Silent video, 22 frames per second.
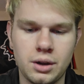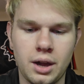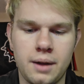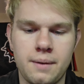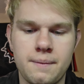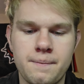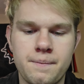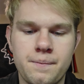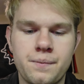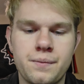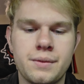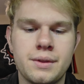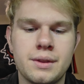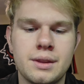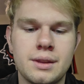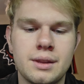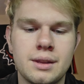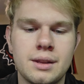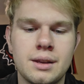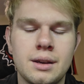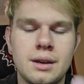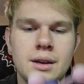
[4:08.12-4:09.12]
Okay.
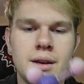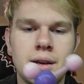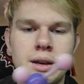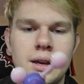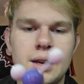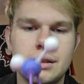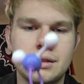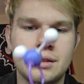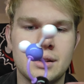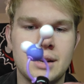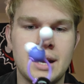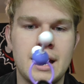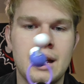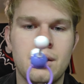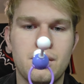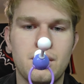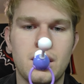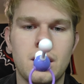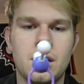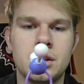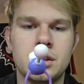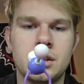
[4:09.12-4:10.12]
And so
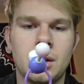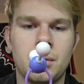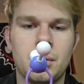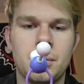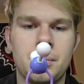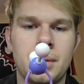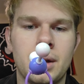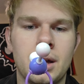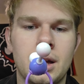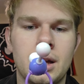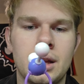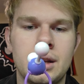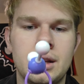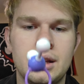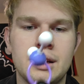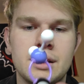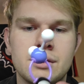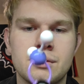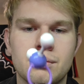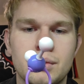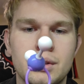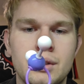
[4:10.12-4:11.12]
now our double bond
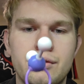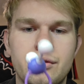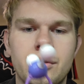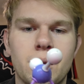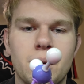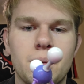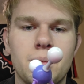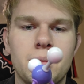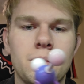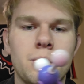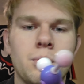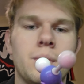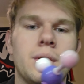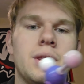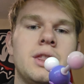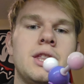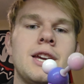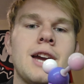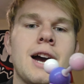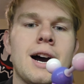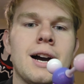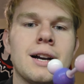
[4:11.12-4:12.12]
is reformed
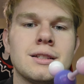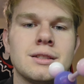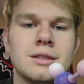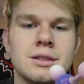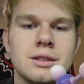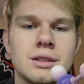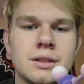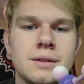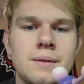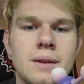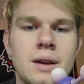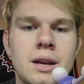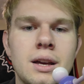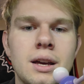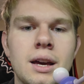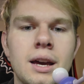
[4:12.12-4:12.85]
with the oxygen.